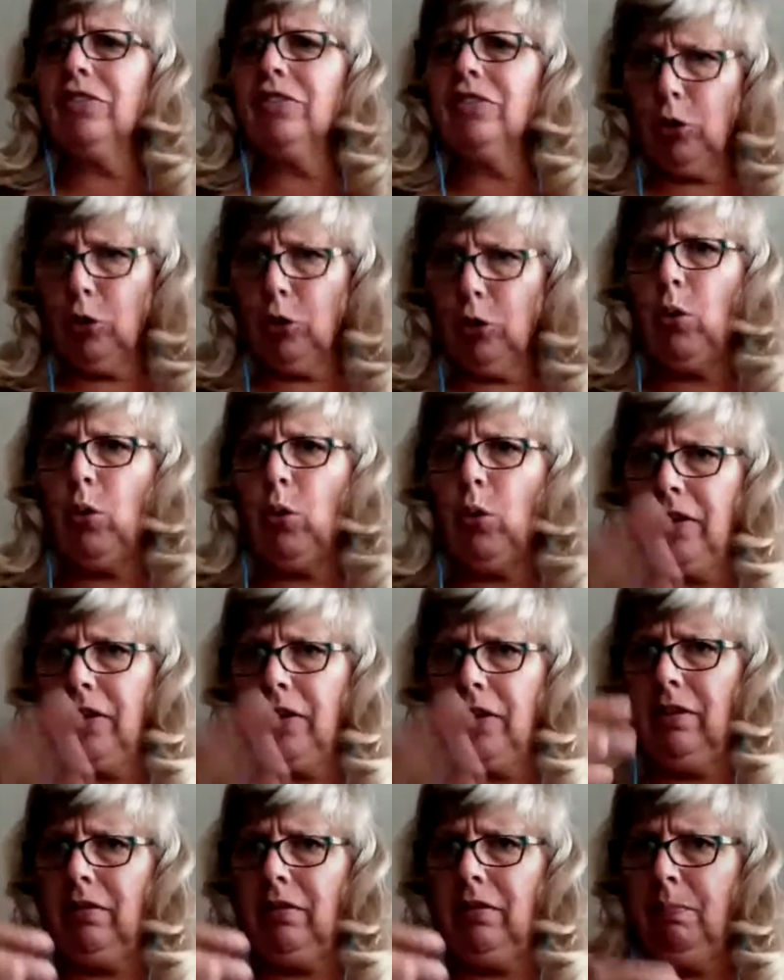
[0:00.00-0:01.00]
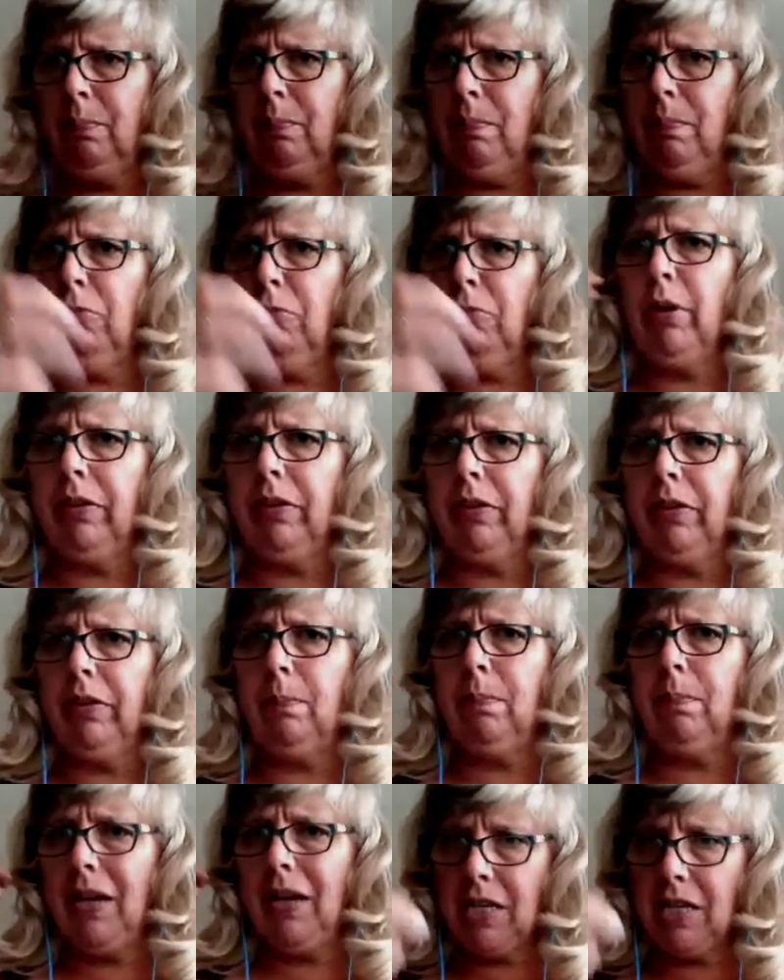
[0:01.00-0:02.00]
for what the the
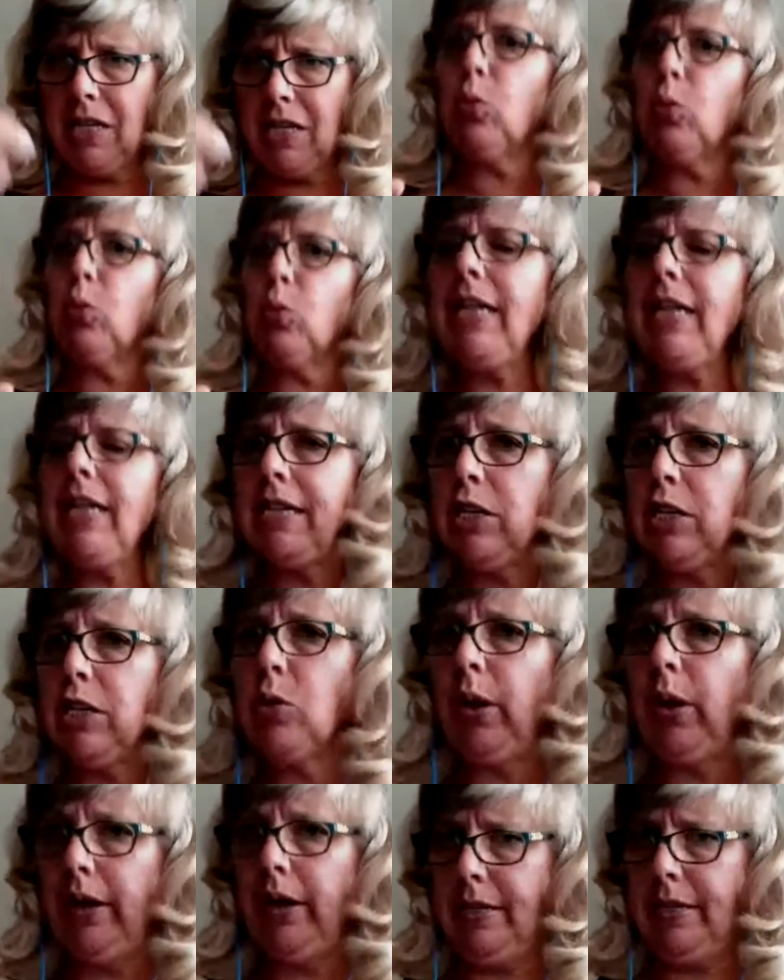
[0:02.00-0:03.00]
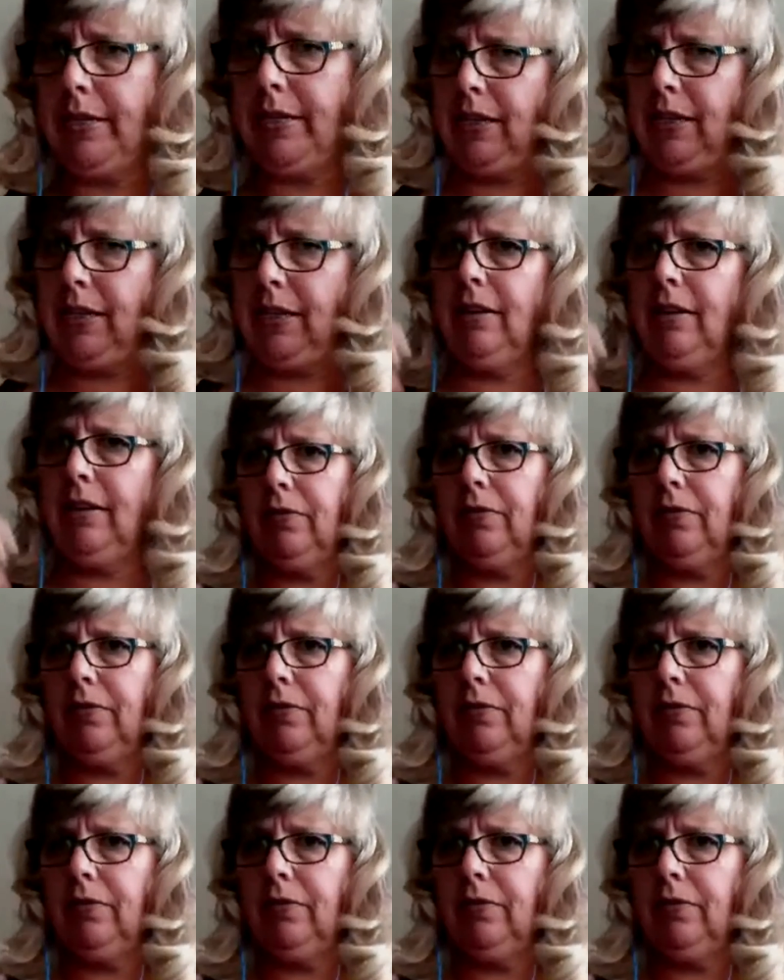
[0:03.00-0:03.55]
biggest weakness was in these